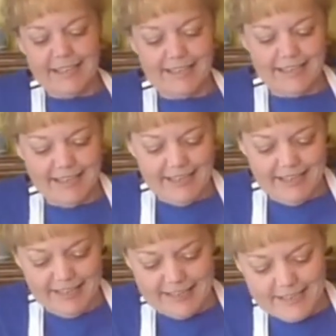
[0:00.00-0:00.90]

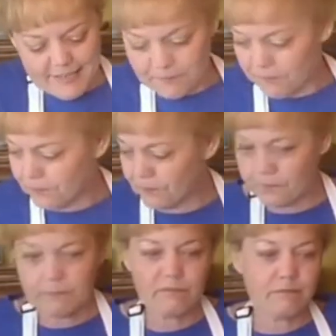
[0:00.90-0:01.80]
And
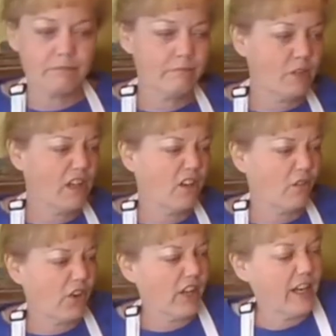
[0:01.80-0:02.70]
we're
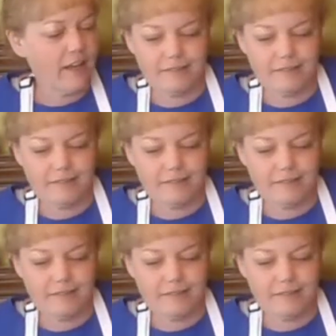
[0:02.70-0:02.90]
going to